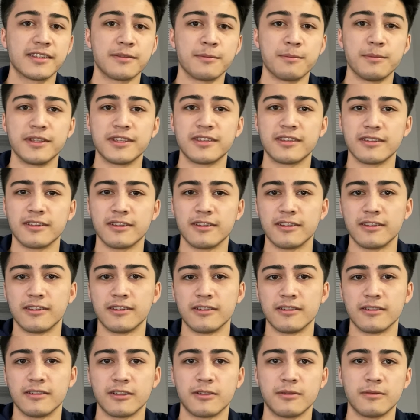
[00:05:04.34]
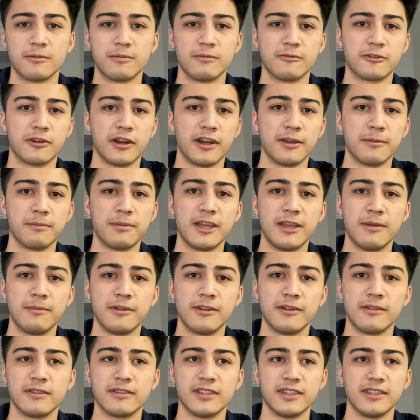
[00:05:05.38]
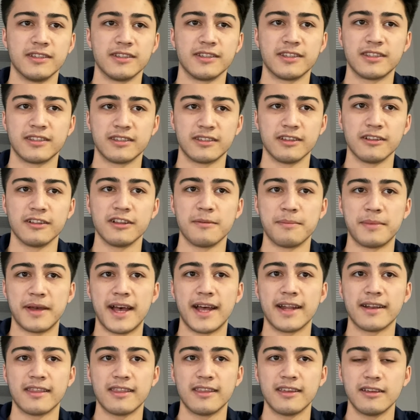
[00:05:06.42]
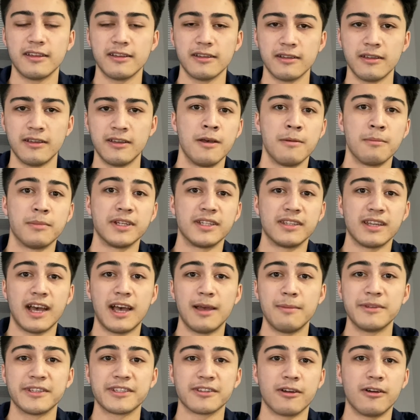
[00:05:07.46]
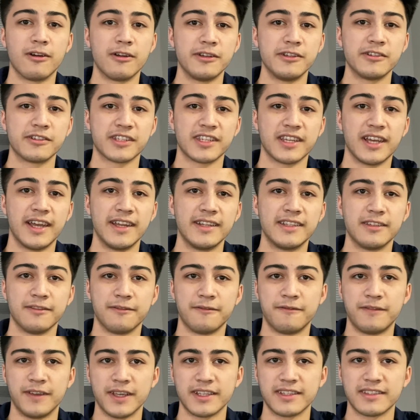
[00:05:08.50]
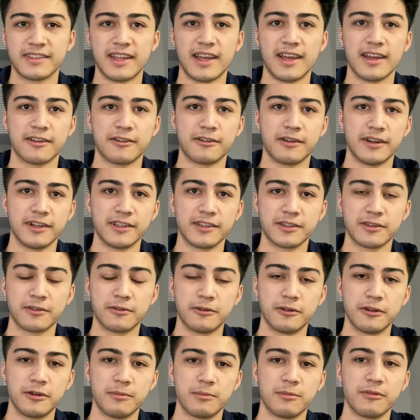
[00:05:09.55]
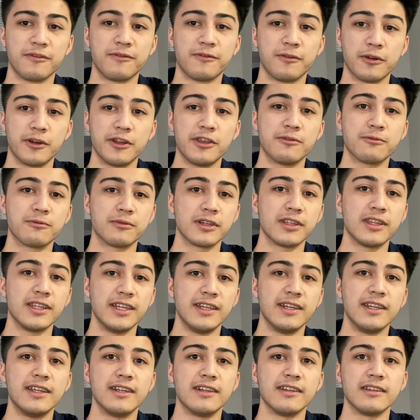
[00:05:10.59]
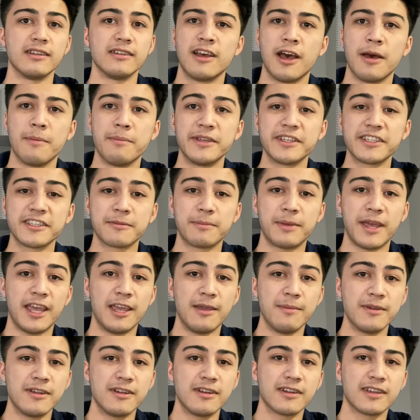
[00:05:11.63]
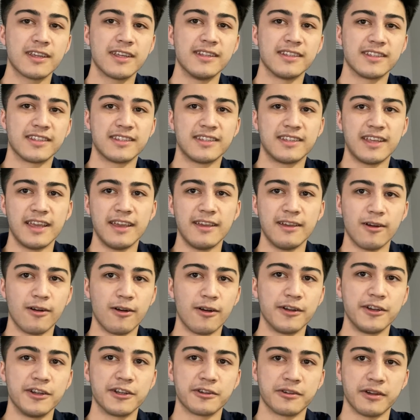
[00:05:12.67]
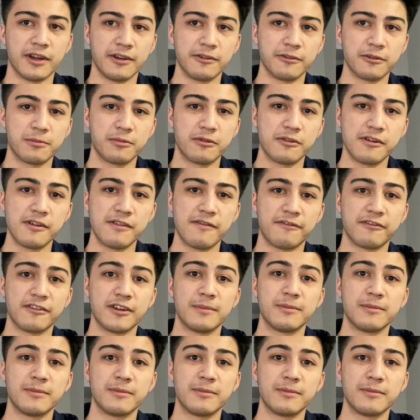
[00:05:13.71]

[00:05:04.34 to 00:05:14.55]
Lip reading: missing a credit payment is still a bad thing, but time is on your side to fix that credit score before you really need it. A missed payment can stay on your credit report for up